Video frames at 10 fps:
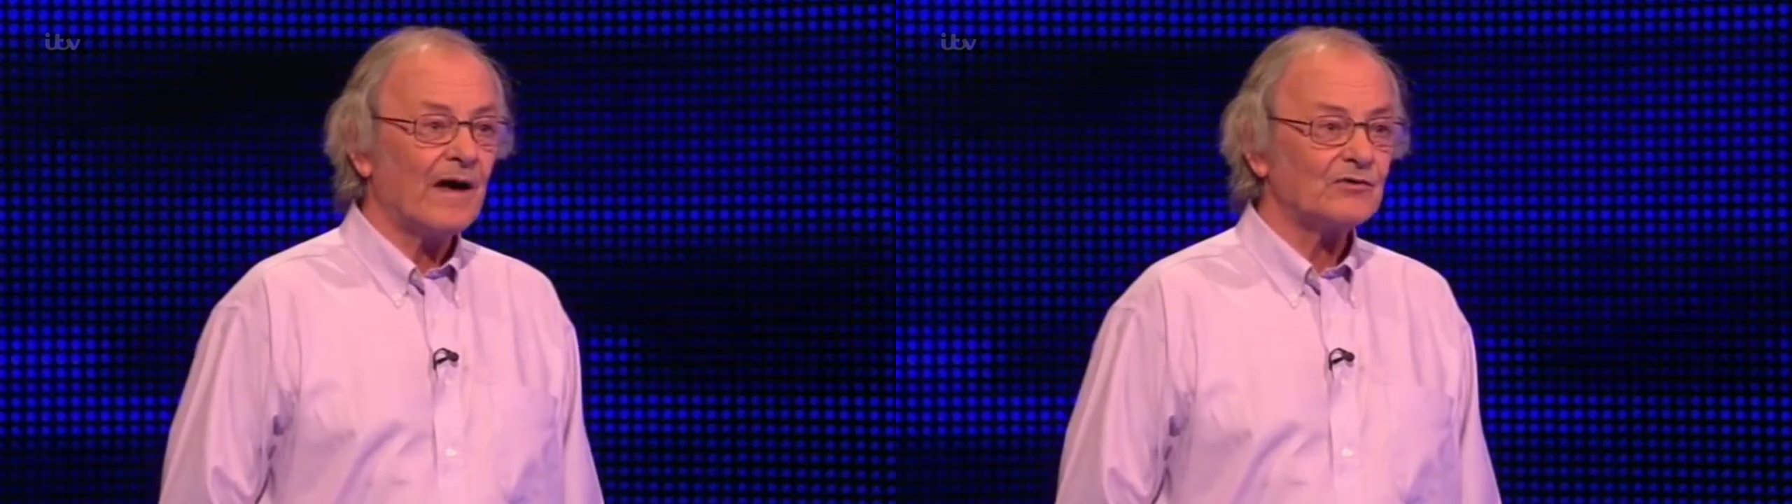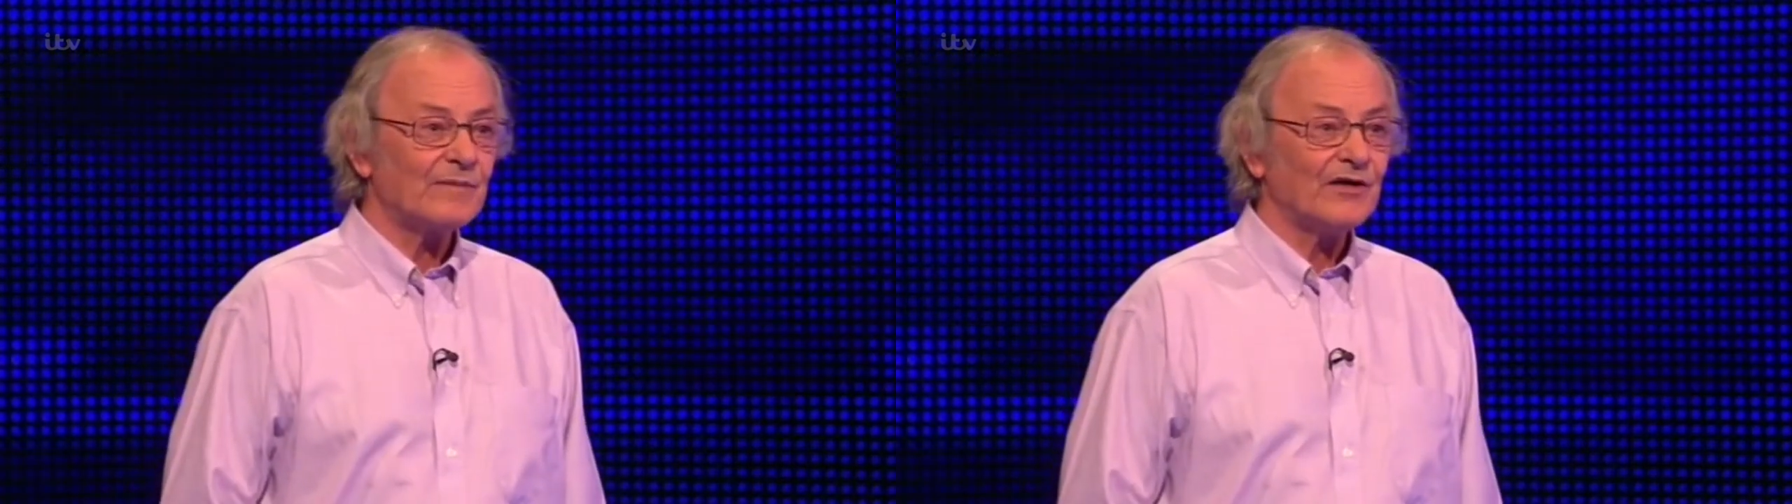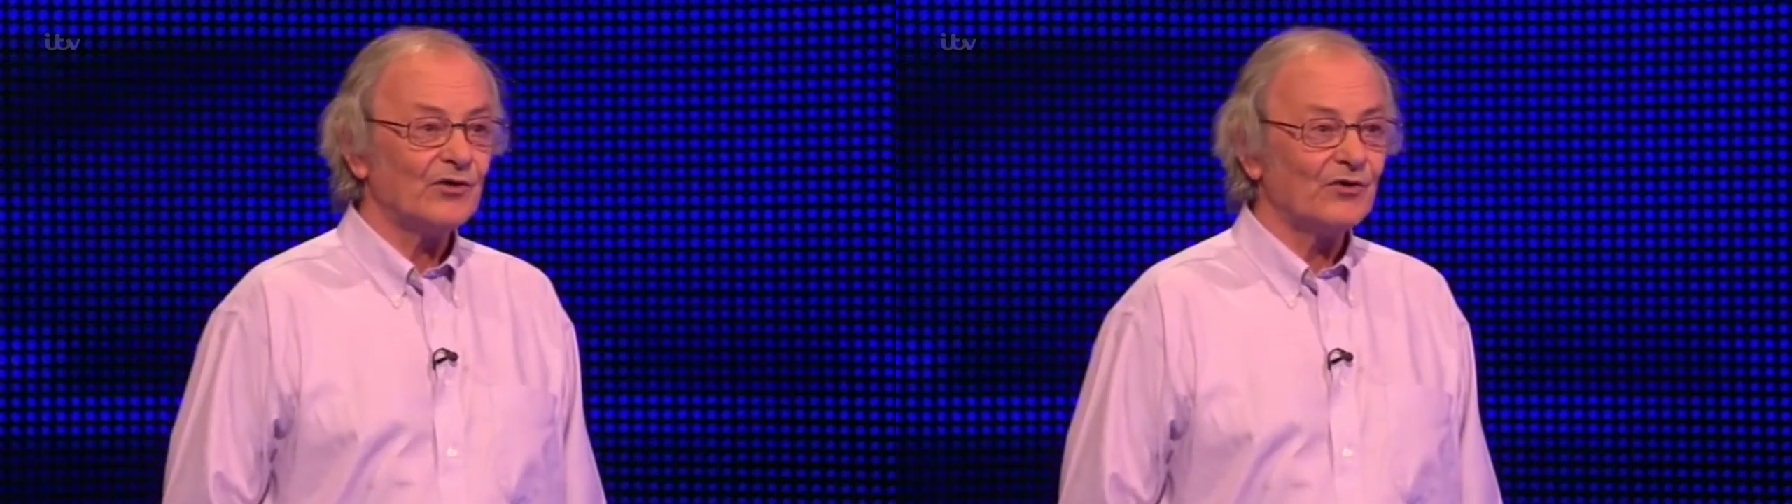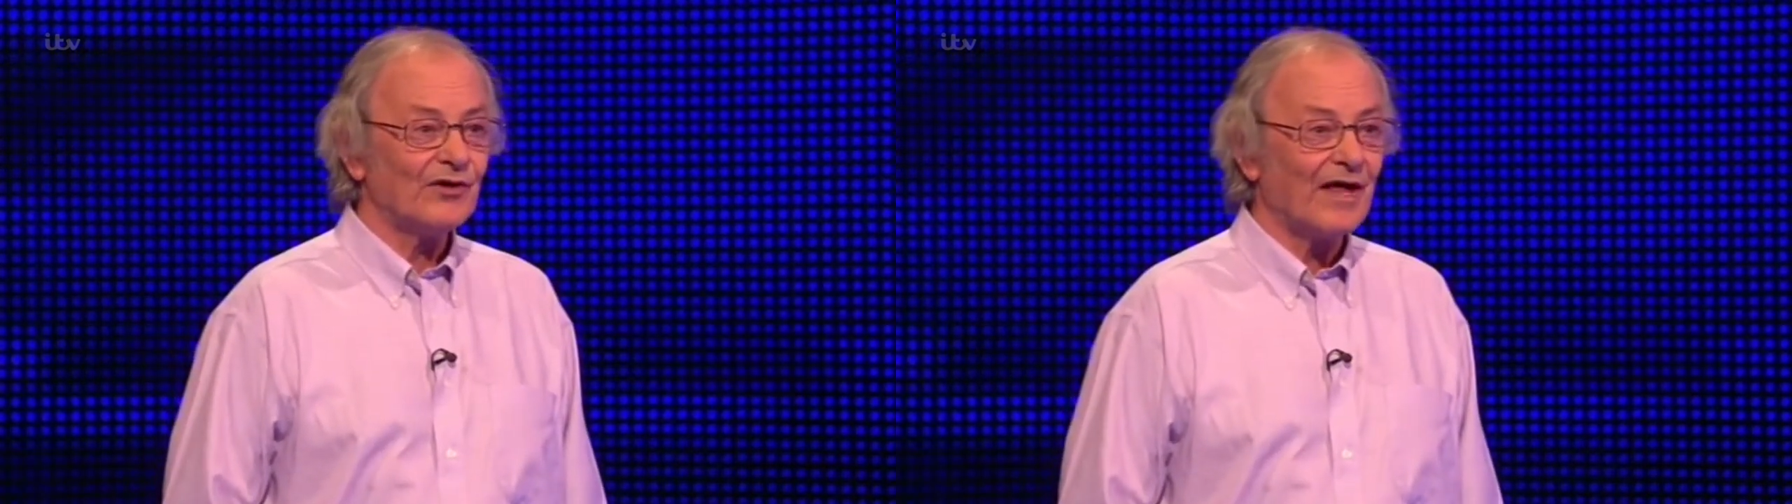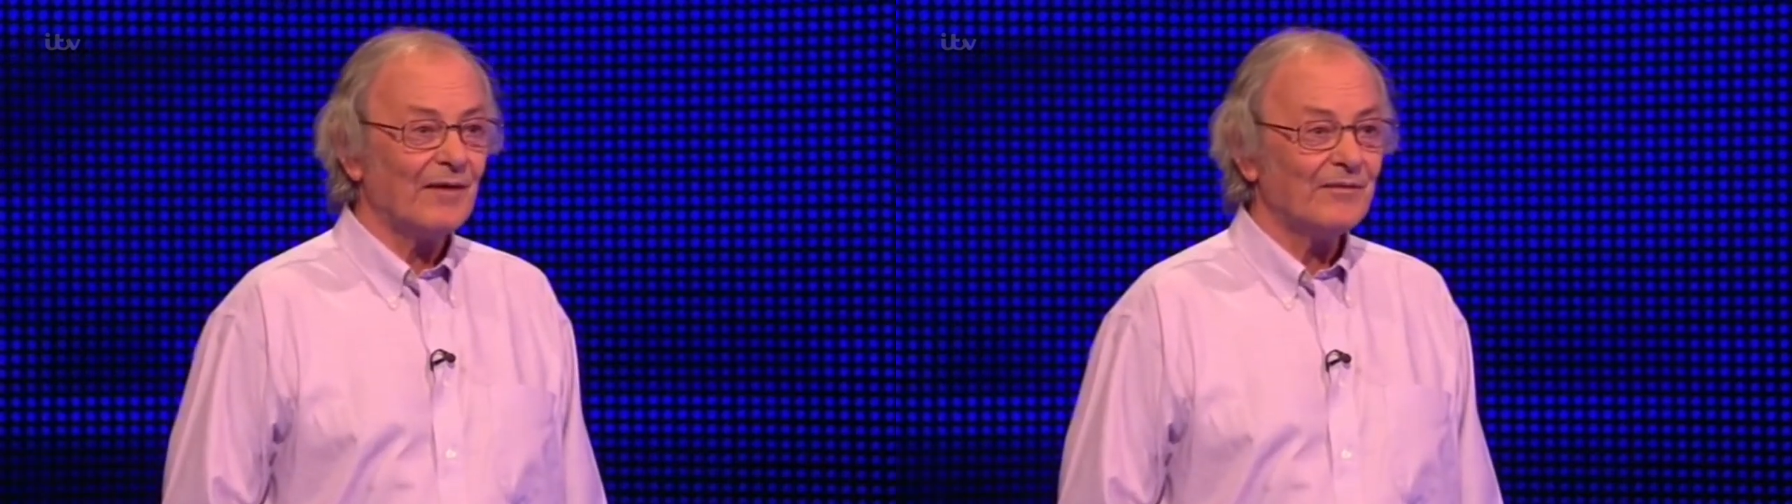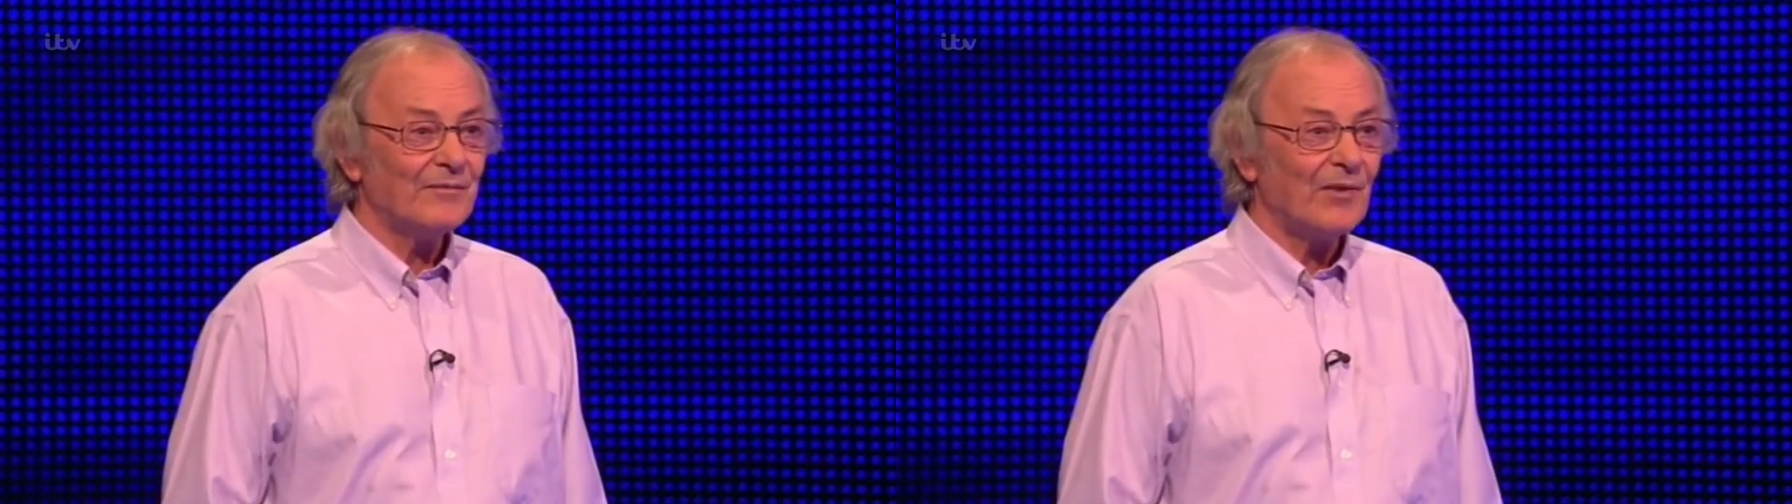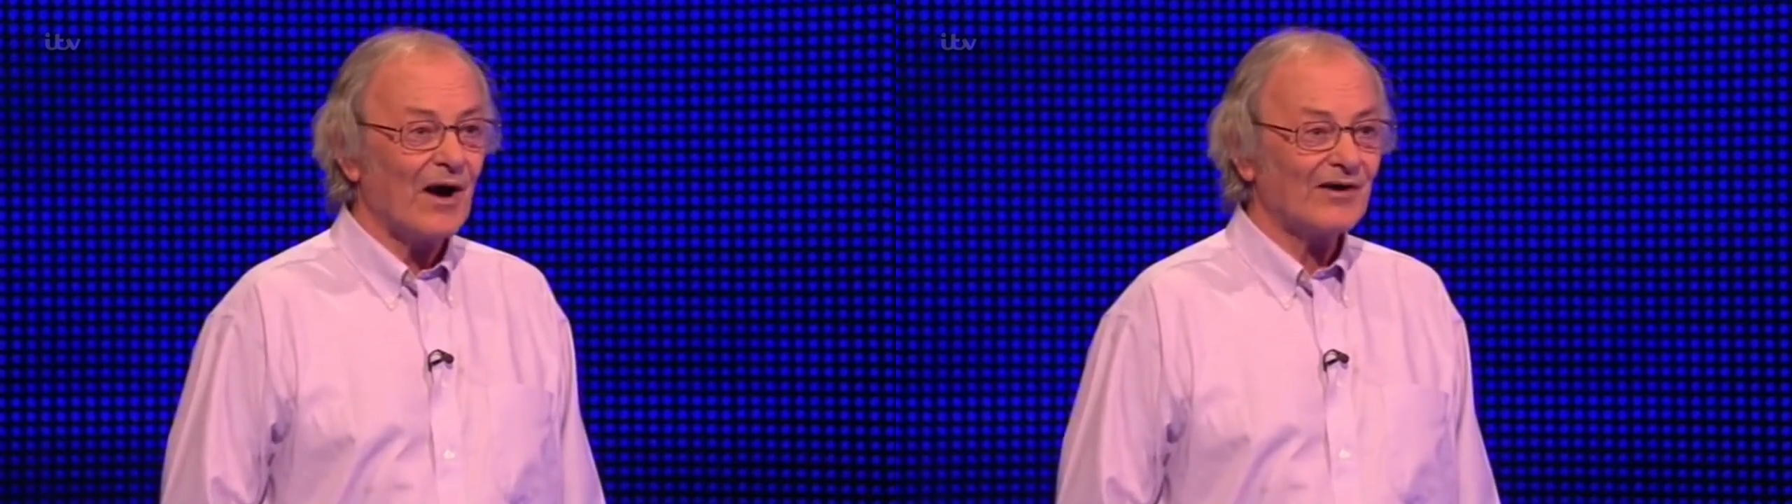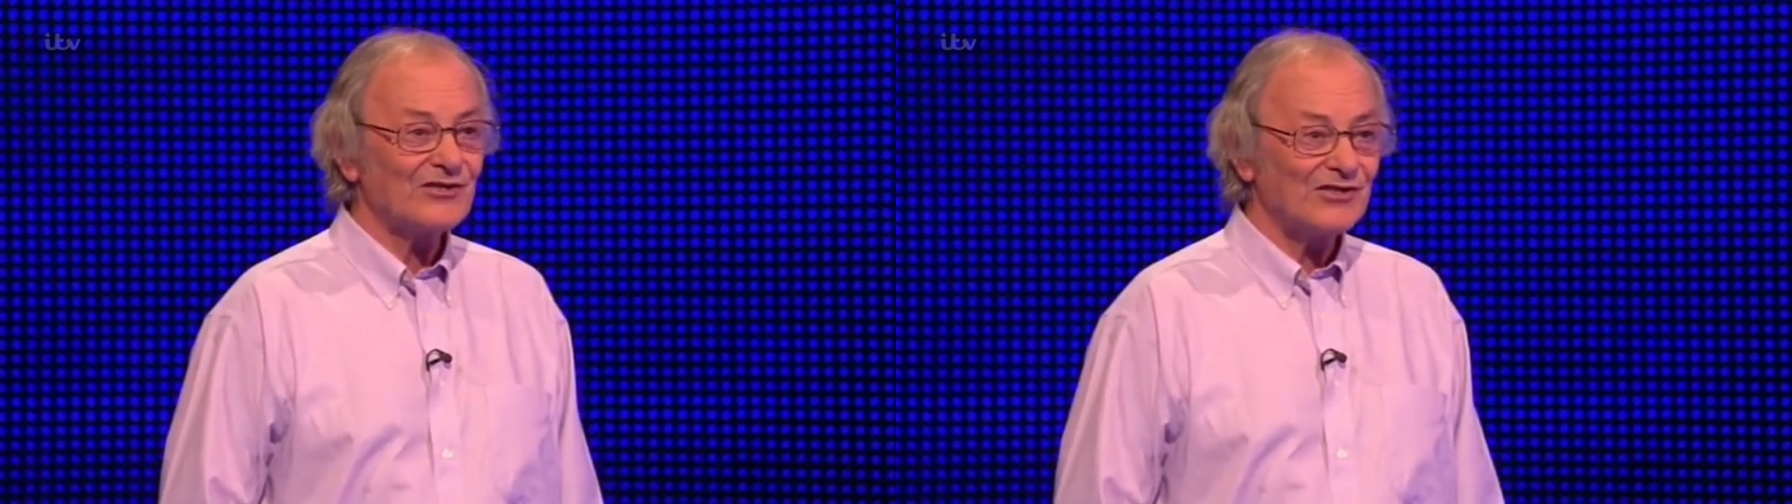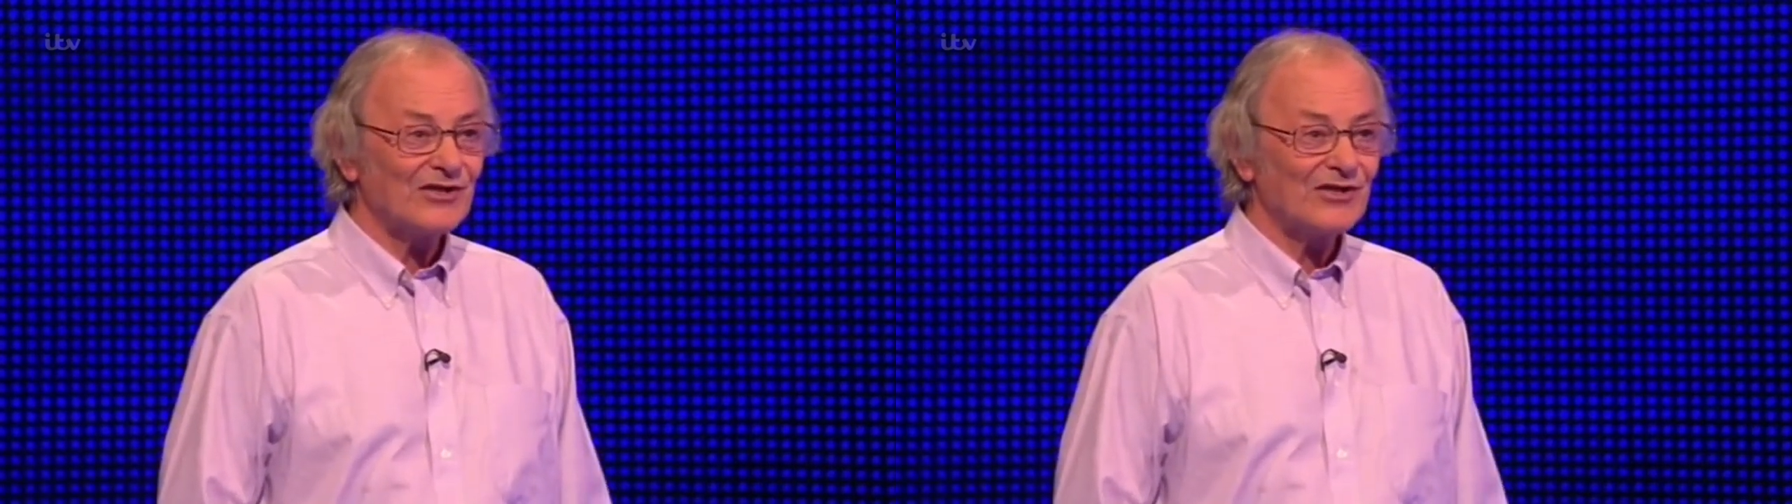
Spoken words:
I was a bit younger then, but I can